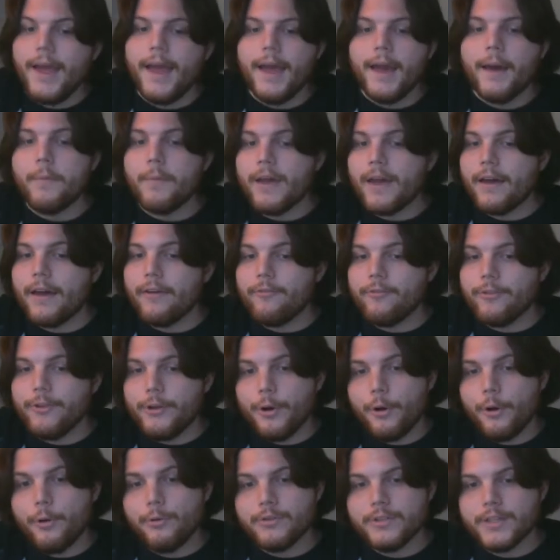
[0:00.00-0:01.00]
and we have
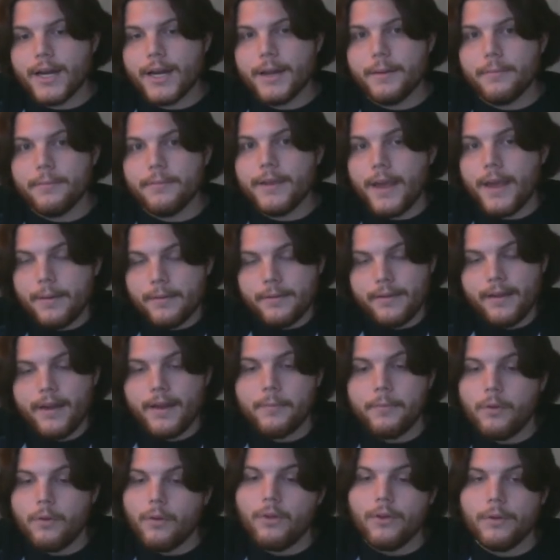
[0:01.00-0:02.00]
no net
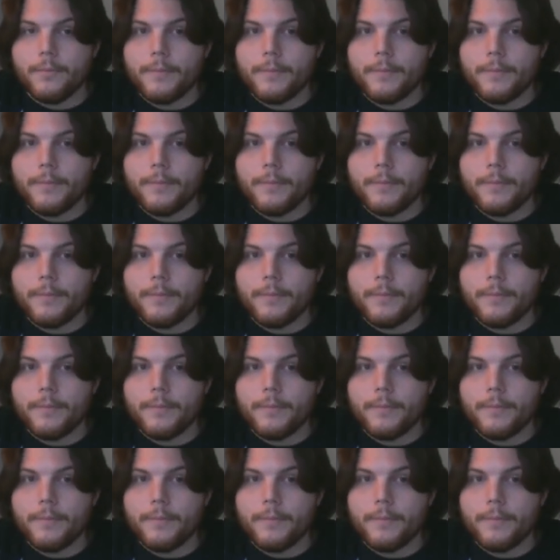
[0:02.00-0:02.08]
dipole